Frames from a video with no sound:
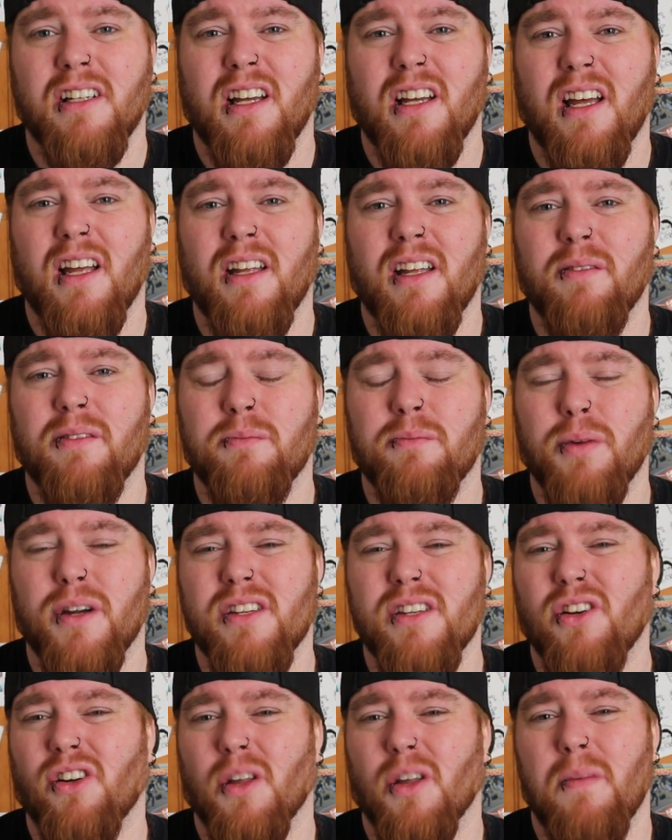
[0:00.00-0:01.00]
but
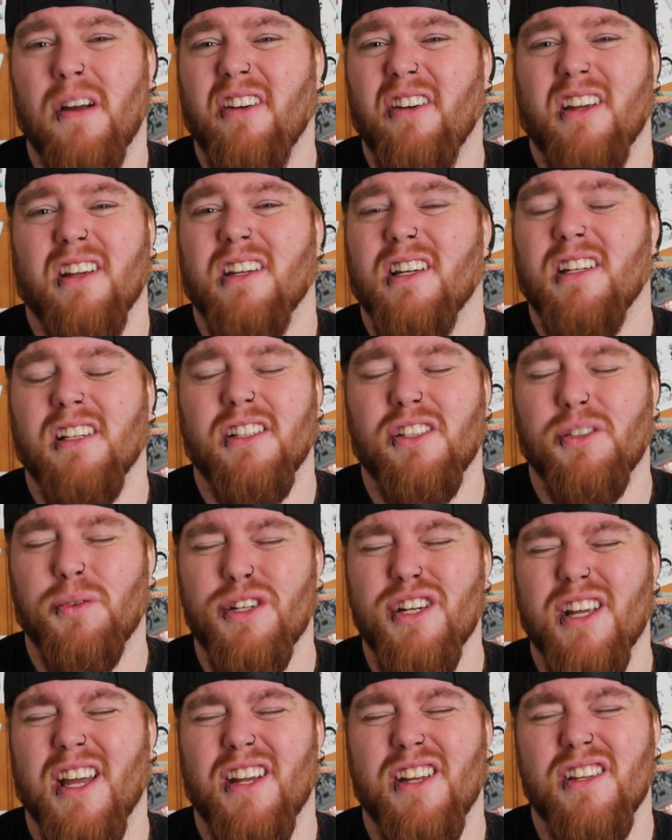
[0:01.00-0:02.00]
it's all American English,
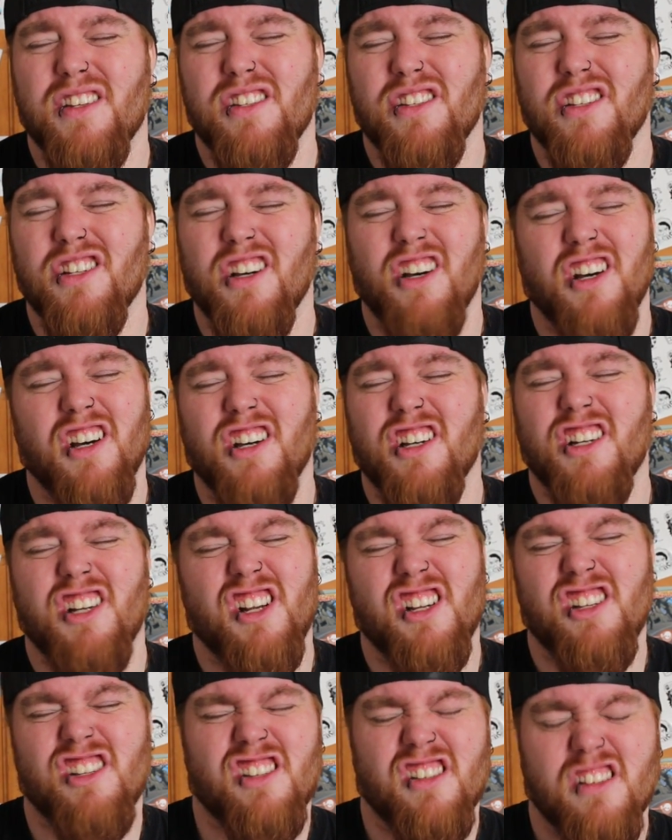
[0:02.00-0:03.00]
which kind of
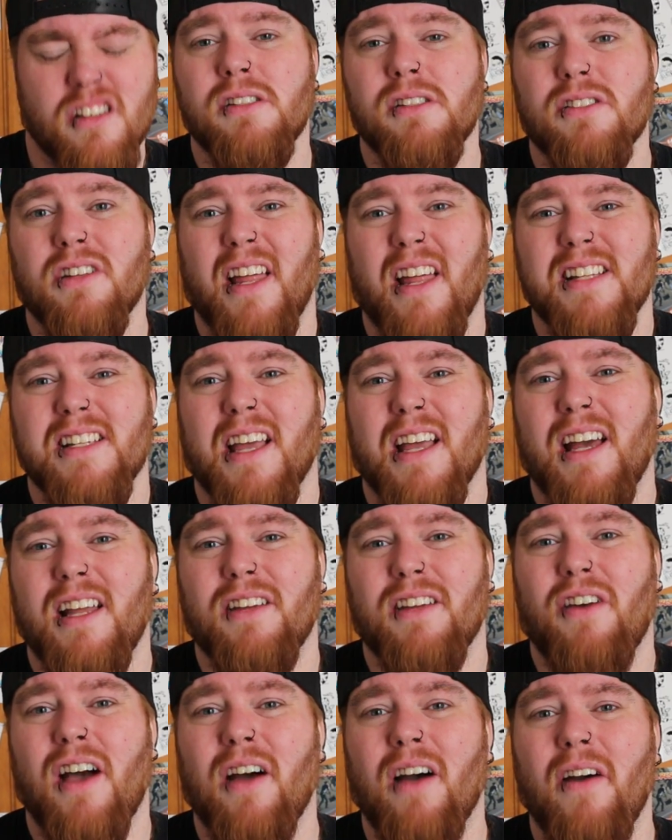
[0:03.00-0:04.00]
sucks. So that's kind
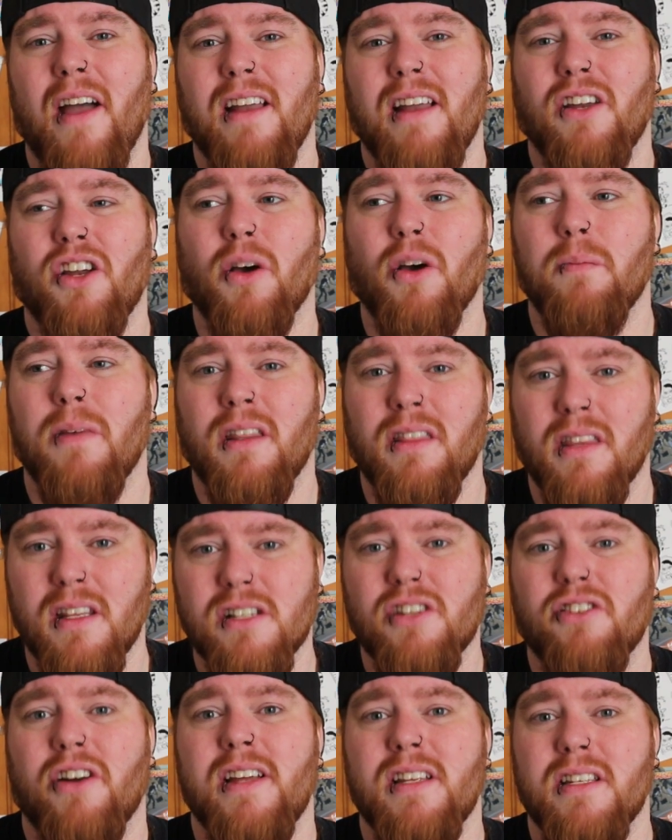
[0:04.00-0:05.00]
of how I ended up in this
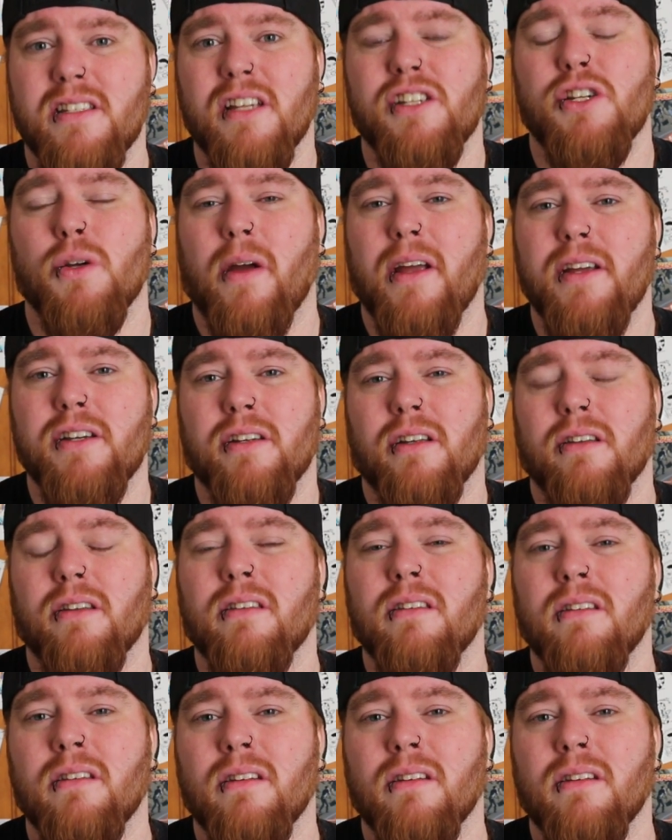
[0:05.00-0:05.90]
crazy situation.